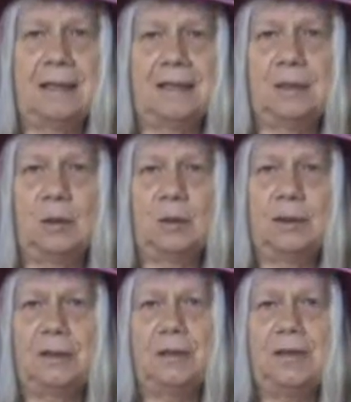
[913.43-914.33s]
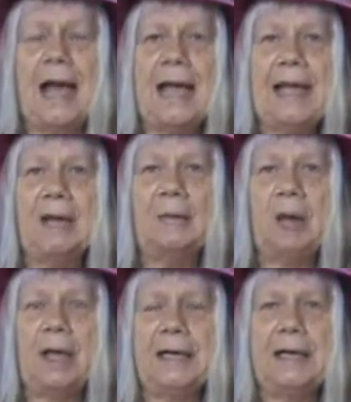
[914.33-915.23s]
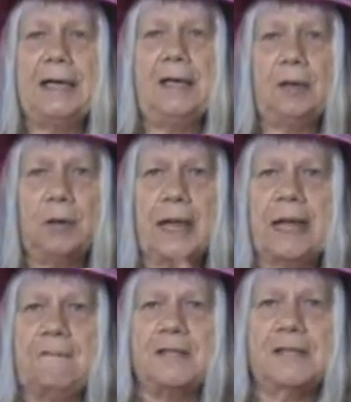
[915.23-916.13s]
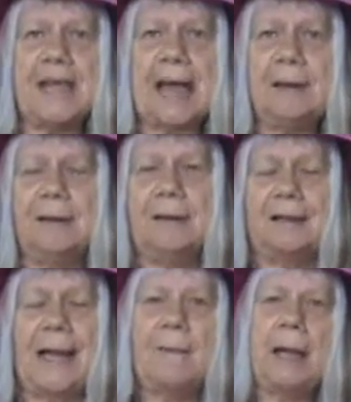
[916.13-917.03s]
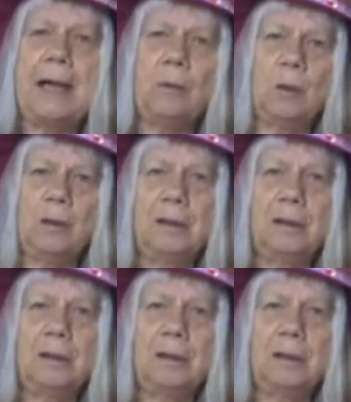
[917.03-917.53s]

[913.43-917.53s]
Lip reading: So, good night, Rodney King. You gave us that byword.